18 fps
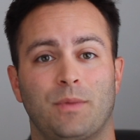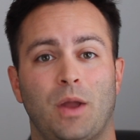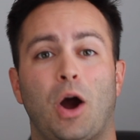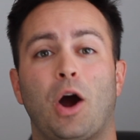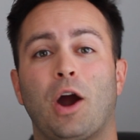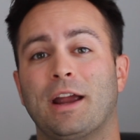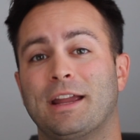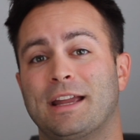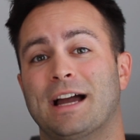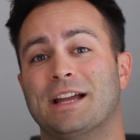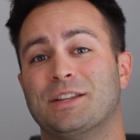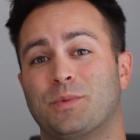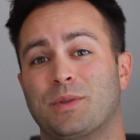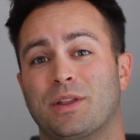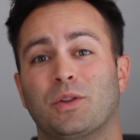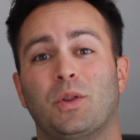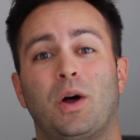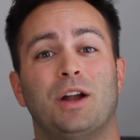Alright guys,
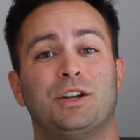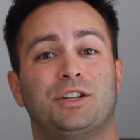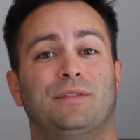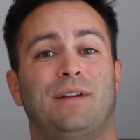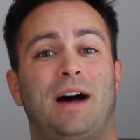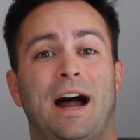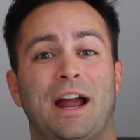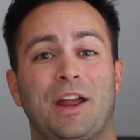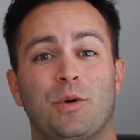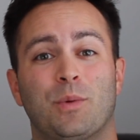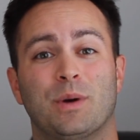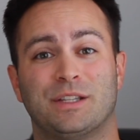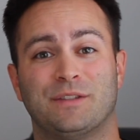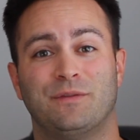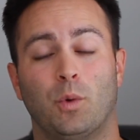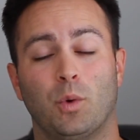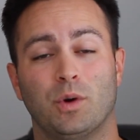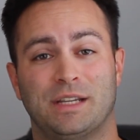with the launch of
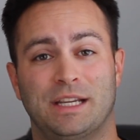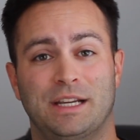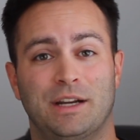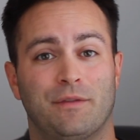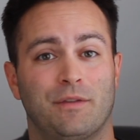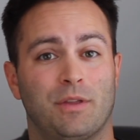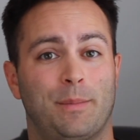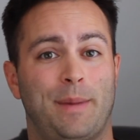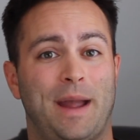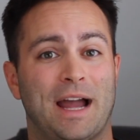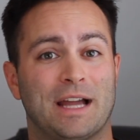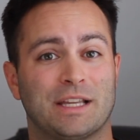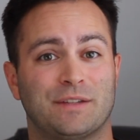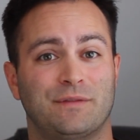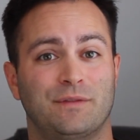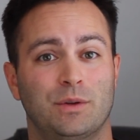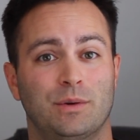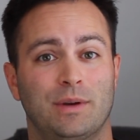iOS 14 over the
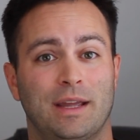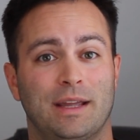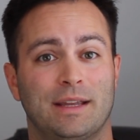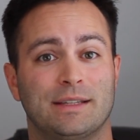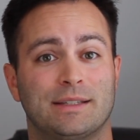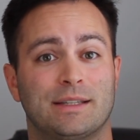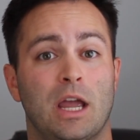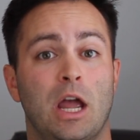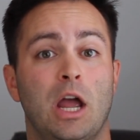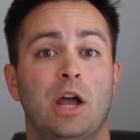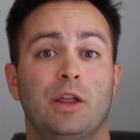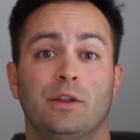past few days,